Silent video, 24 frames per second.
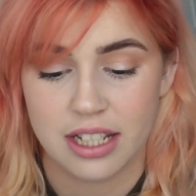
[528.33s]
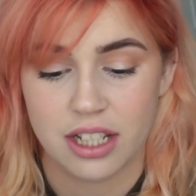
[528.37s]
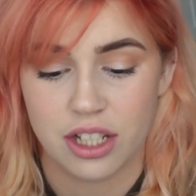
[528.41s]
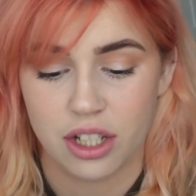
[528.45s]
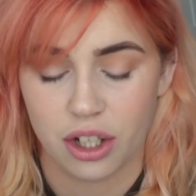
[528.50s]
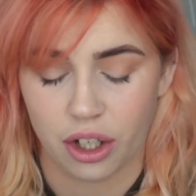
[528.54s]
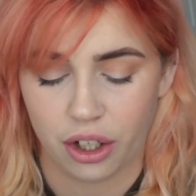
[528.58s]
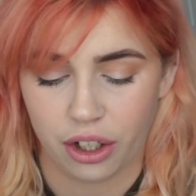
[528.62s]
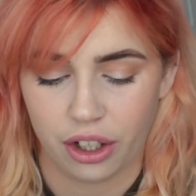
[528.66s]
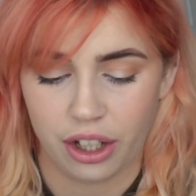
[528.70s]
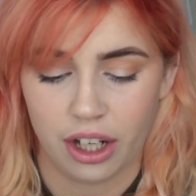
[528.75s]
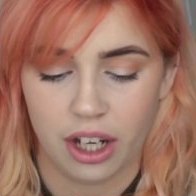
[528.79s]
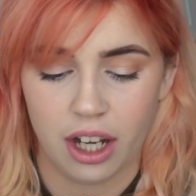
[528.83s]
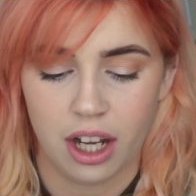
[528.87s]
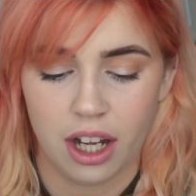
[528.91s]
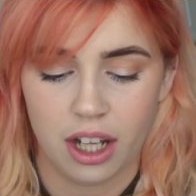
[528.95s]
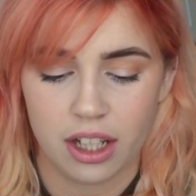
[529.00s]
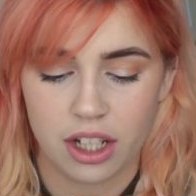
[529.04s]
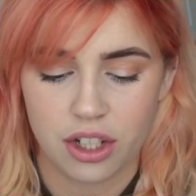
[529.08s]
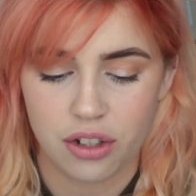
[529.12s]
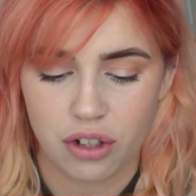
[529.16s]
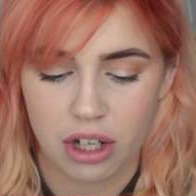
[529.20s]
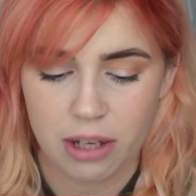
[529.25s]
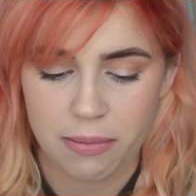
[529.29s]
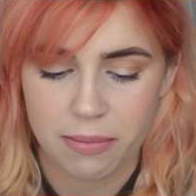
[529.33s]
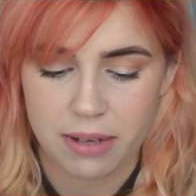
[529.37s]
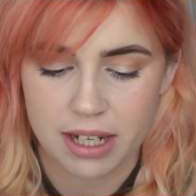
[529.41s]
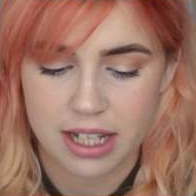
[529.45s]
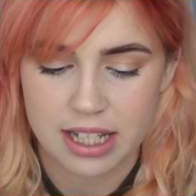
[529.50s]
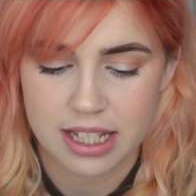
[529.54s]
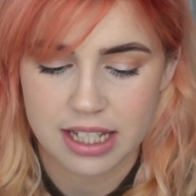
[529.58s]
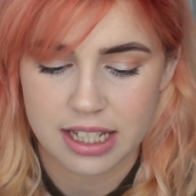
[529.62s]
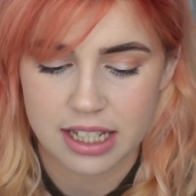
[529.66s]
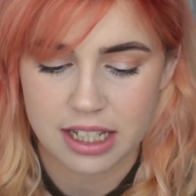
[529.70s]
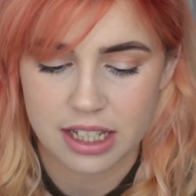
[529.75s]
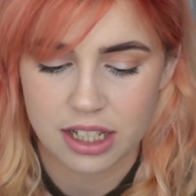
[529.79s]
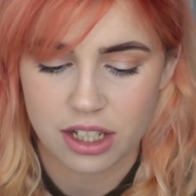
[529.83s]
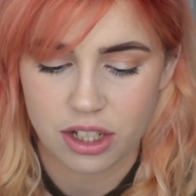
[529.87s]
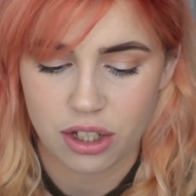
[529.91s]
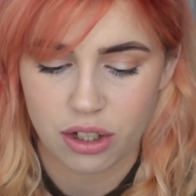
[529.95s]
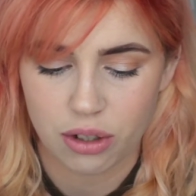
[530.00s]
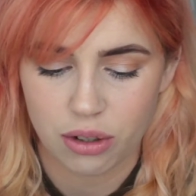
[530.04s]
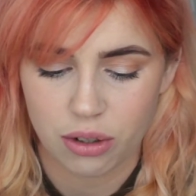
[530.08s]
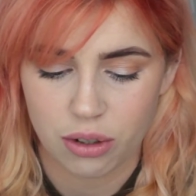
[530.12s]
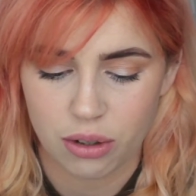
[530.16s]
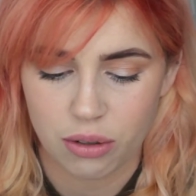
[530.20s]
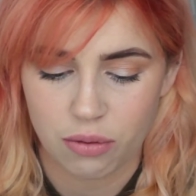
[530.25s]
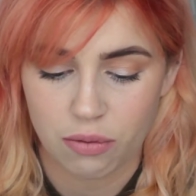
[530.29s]
So the treatment is
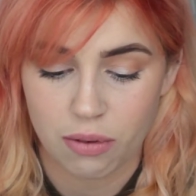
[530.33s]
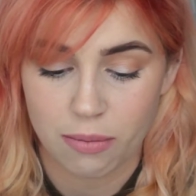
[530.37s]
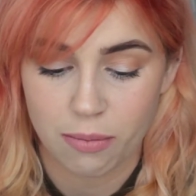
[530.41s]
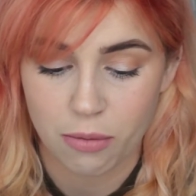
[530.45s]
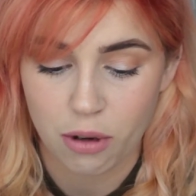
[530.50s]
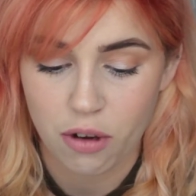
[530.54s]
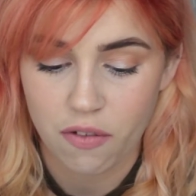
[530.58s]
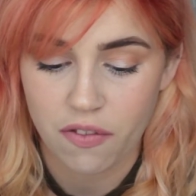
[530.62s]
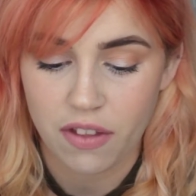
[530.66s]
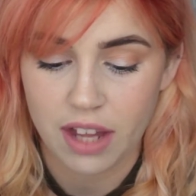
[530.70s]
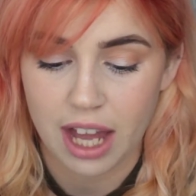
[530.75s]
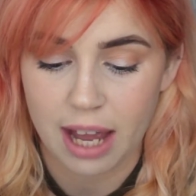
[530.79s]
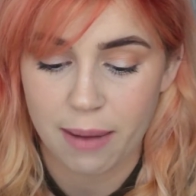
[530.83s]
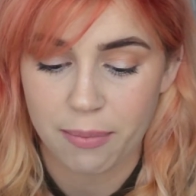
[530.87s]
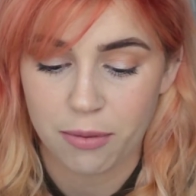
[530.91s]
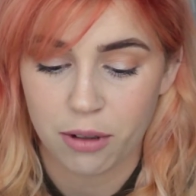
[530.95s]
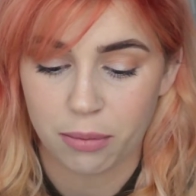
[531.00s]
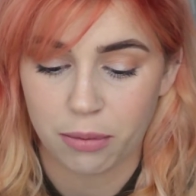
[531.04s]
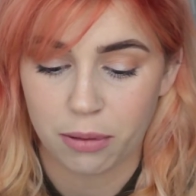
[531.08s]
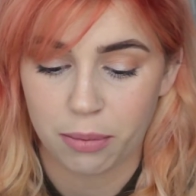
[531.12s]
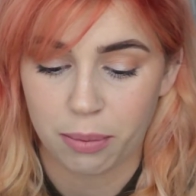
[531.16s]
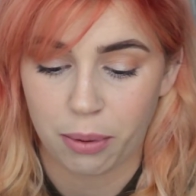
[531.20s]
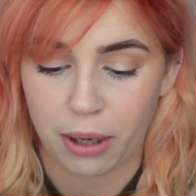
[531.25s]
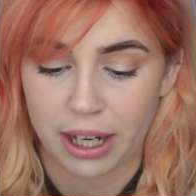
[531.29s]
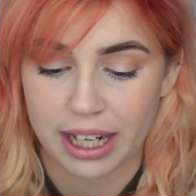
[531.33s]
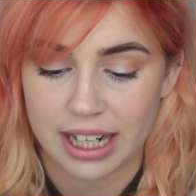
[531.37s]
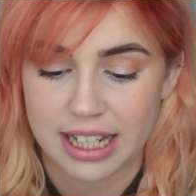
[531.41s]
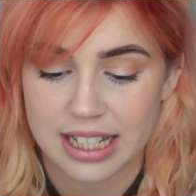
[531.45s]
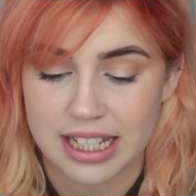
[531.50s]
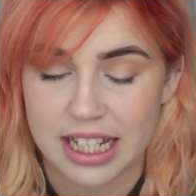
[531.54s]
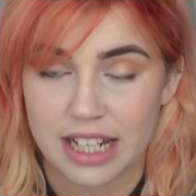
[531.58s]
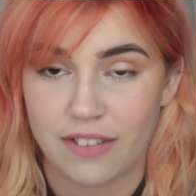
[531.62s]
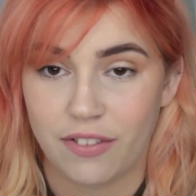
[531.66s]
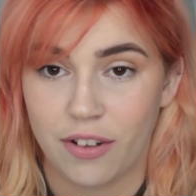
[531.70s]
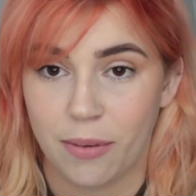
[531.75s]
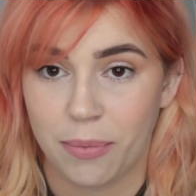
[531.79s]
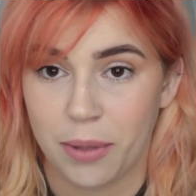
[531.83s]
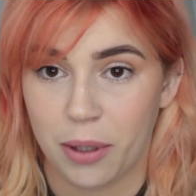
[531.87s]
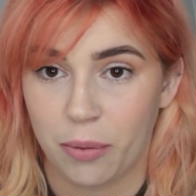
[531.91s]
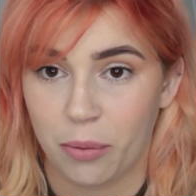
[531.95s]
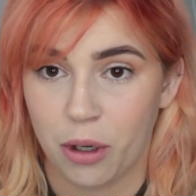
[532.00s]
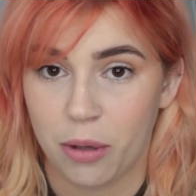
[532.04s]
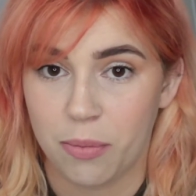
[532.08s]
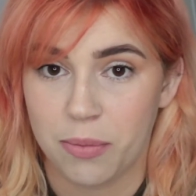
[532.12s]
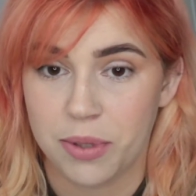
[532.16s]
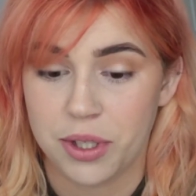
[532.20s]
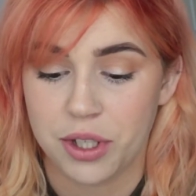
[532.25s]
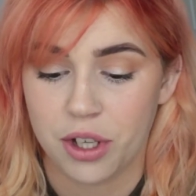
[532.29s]
to remove the abnormal pregnancy from the
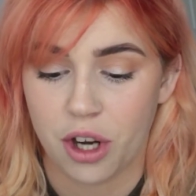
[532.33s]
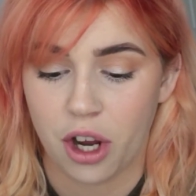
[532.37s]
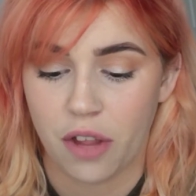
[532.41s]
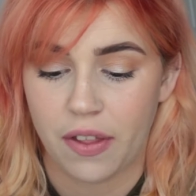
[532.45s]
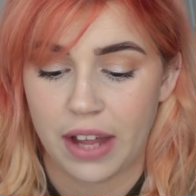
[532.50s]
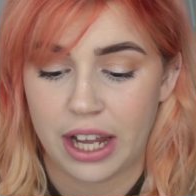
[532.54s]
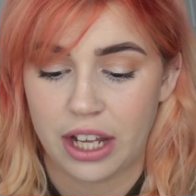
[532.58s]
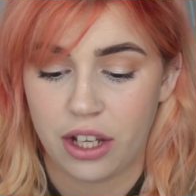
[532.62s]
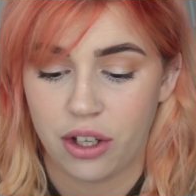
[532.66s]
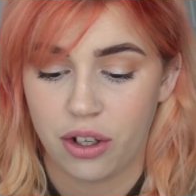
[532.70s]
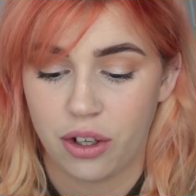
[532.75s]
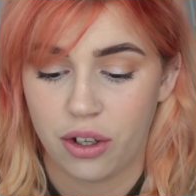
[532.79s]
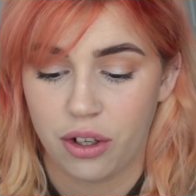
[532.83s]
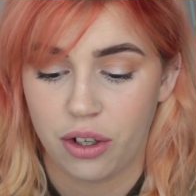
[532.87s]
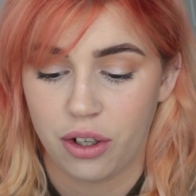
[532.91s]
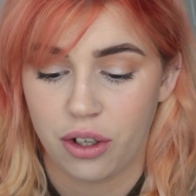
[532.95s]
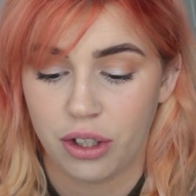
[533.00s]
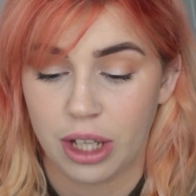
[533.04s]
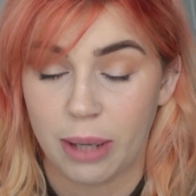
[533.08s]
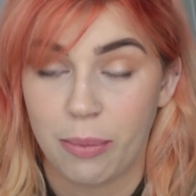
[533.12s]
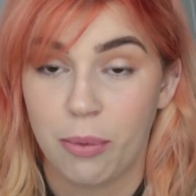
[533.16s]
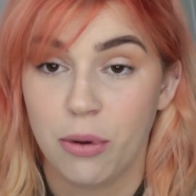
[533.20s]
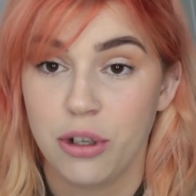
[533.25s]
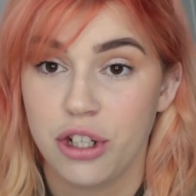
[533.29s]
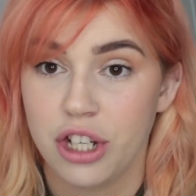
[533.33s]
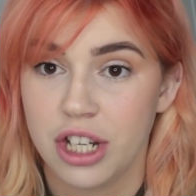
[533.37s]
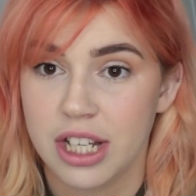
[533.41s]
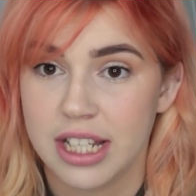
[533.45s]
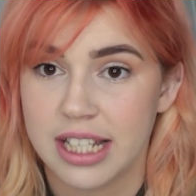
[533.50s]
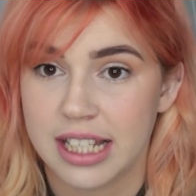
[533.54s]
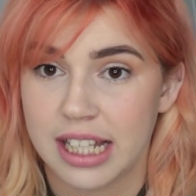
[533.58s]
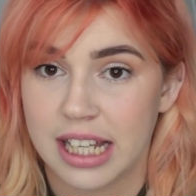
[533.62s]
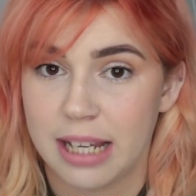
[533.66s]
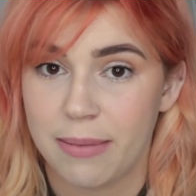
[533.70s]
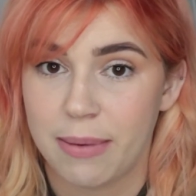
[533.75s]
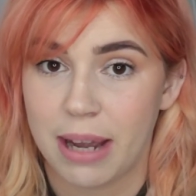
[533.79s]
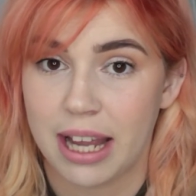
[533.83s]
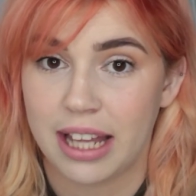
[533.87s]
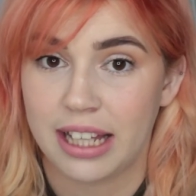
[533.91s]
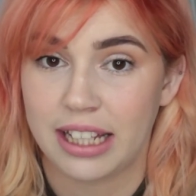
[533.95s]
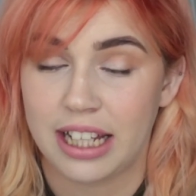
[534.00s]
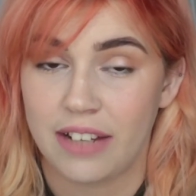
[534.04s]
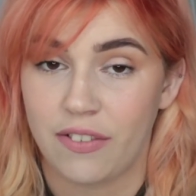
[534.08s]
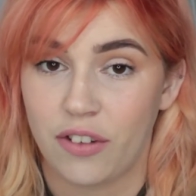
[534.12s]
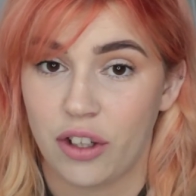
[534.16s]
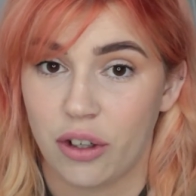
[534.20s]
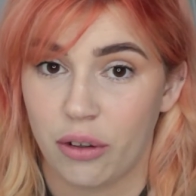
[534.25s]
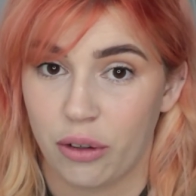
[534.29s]
womb. So they put you to sleep and
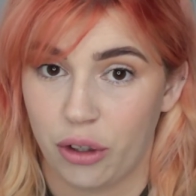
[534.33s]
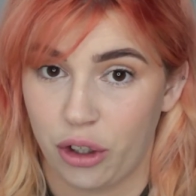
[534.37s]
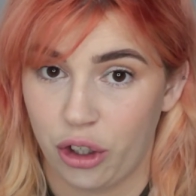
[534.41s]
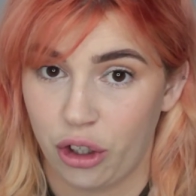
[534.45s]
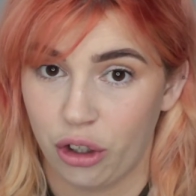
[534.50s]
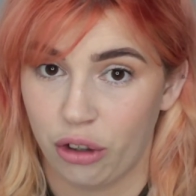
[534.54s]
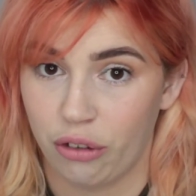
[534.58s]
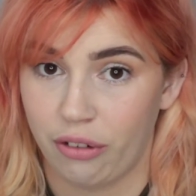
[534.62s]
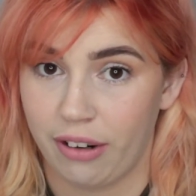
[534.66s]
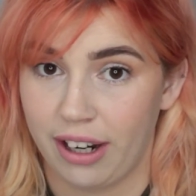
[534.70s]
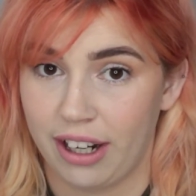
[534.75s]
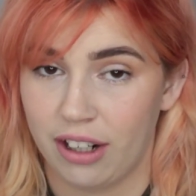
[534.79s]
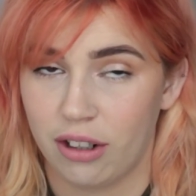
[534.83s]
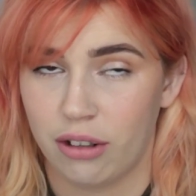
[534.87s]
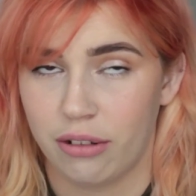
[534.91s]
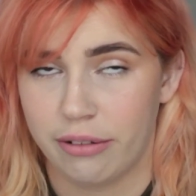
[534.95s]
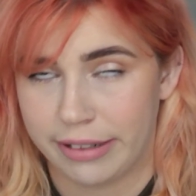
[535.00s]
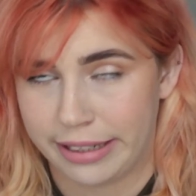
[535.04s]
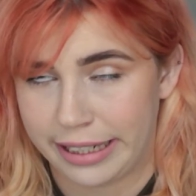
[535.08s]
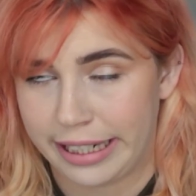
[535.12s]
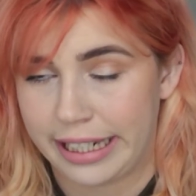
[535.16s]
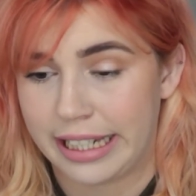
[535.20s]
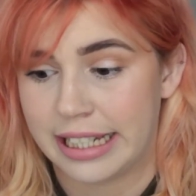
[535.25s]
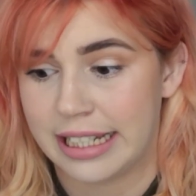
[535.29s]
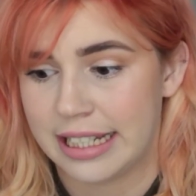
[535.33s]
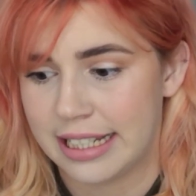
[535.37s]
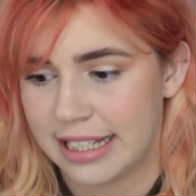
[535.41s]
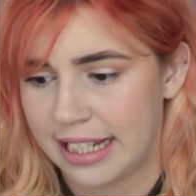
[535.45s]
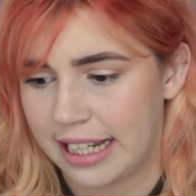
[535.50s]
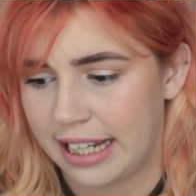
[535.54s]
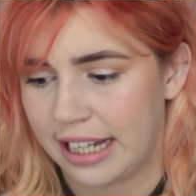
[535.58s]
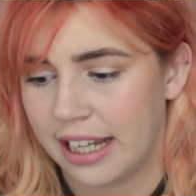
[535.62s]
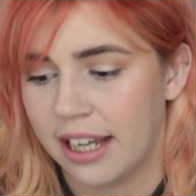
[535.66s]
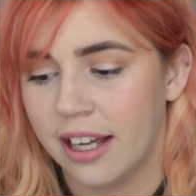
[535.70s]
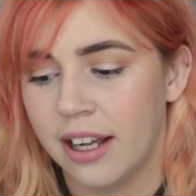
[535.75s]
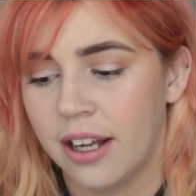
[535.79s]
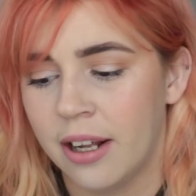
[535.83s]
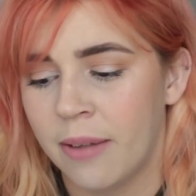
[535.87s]
give you a curette or a D&C.